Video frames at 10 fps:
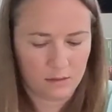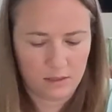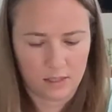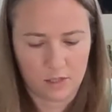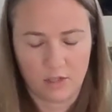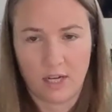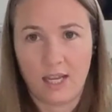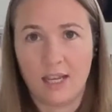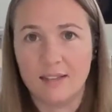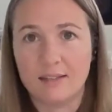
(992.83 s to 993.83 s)
Dust your
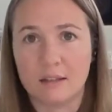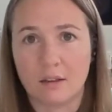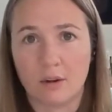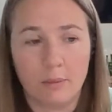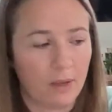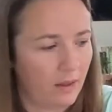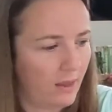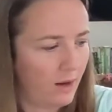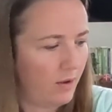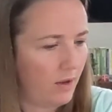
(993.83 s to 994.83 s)
hands a little bit,
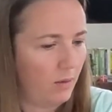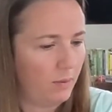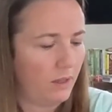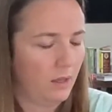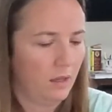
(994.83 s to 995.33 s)
that'll help.